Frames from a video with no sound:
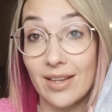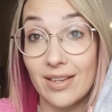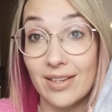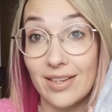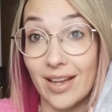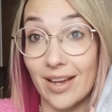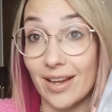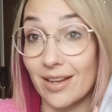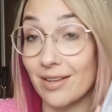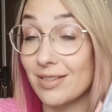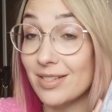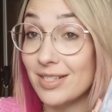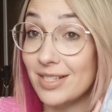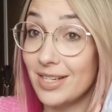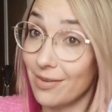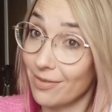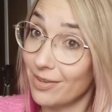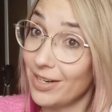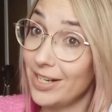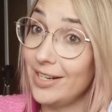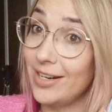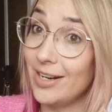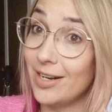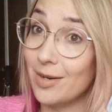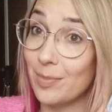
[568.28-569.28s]
yeah,
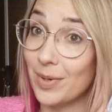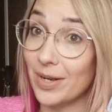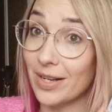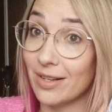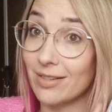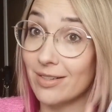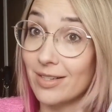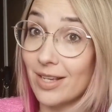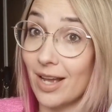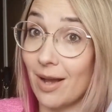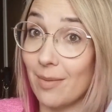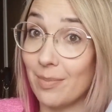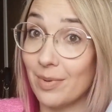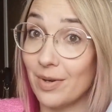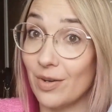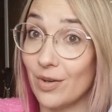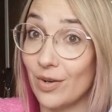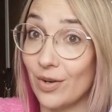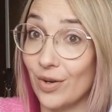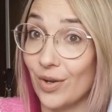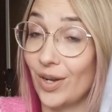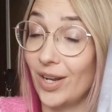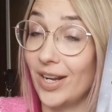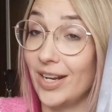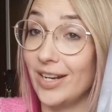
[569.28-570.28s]
definitely need to pick this up
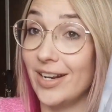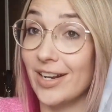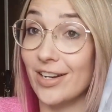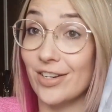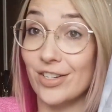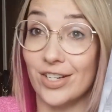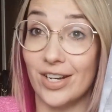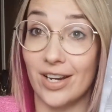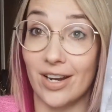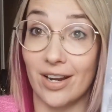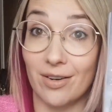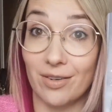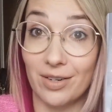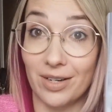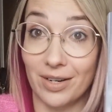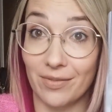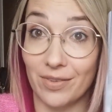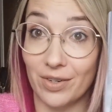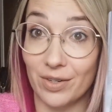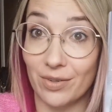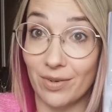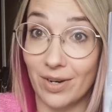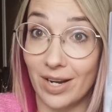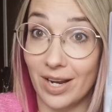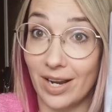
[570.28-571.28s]
early next year and give
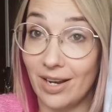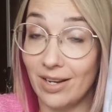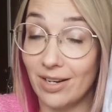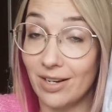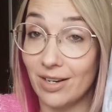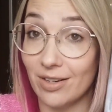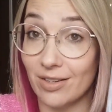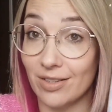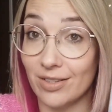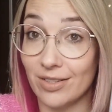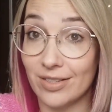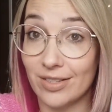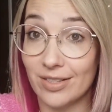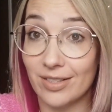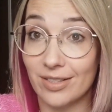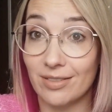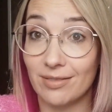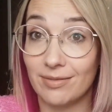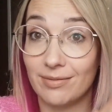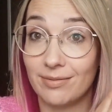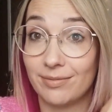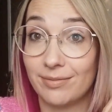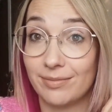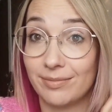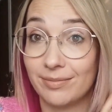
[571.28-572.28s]
it a read, because
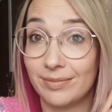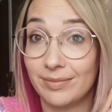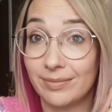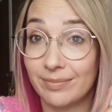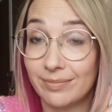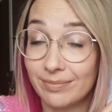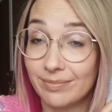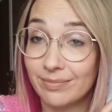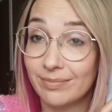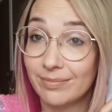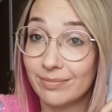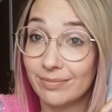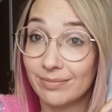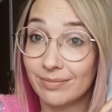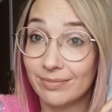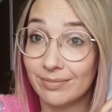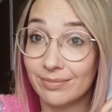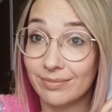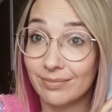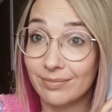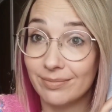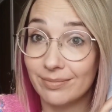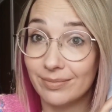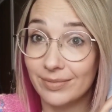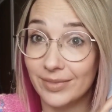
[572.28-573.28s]

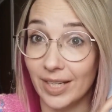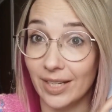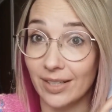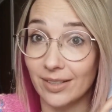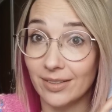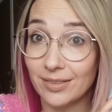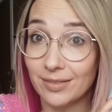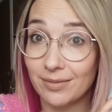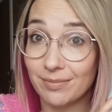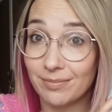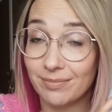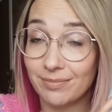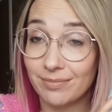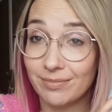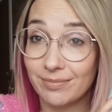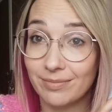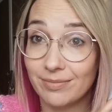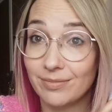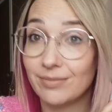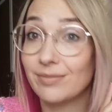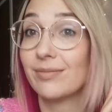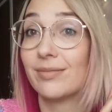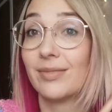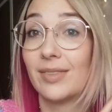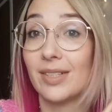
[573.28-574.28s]
yes,
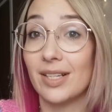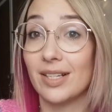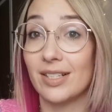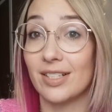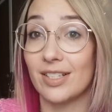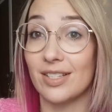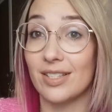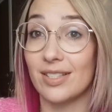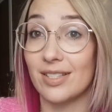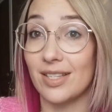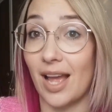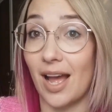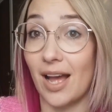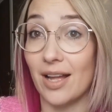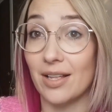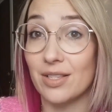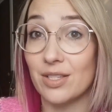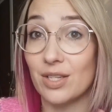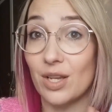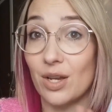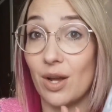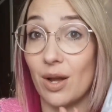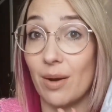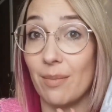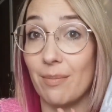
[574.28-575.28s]
it just
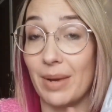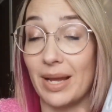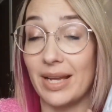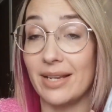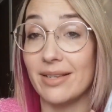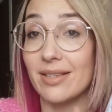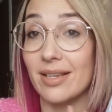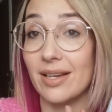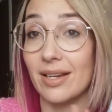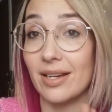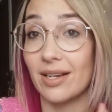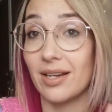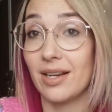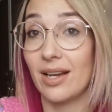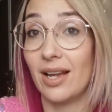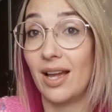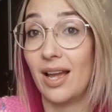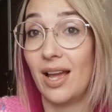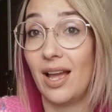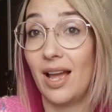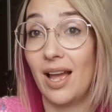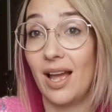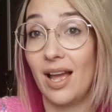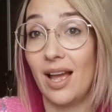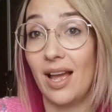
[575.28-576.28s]
sounds amazing,
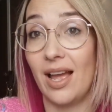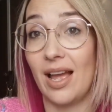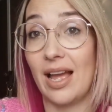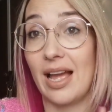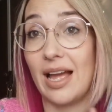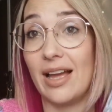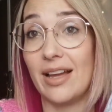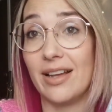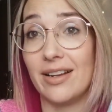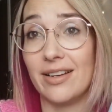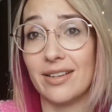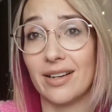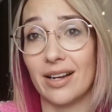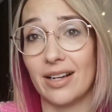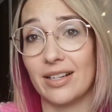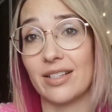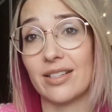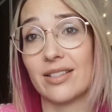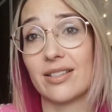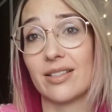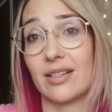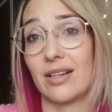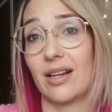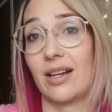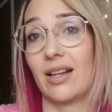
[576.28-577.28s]
and
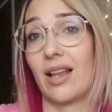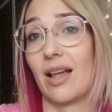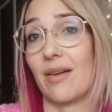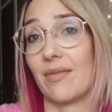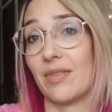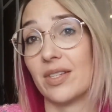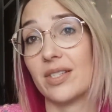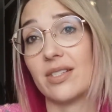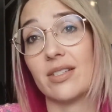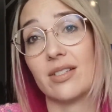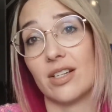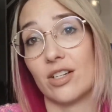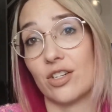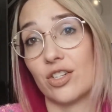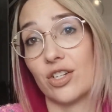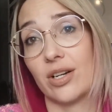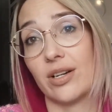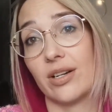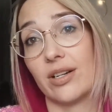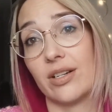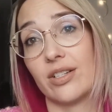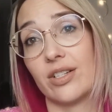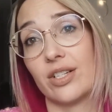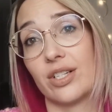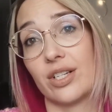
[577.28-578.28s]
I love this edition.
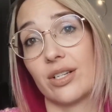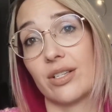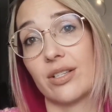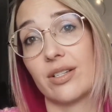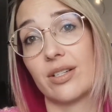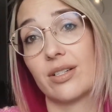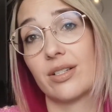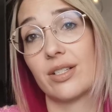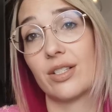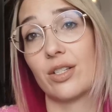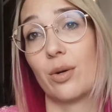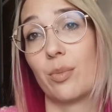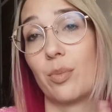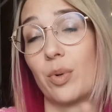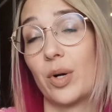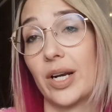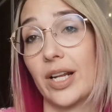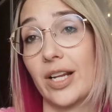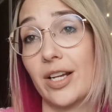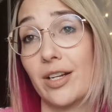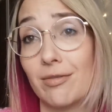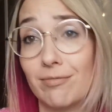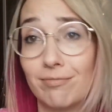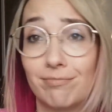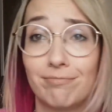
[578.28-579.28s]
It's just so
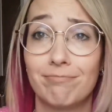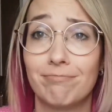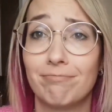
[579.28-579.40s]
pretty.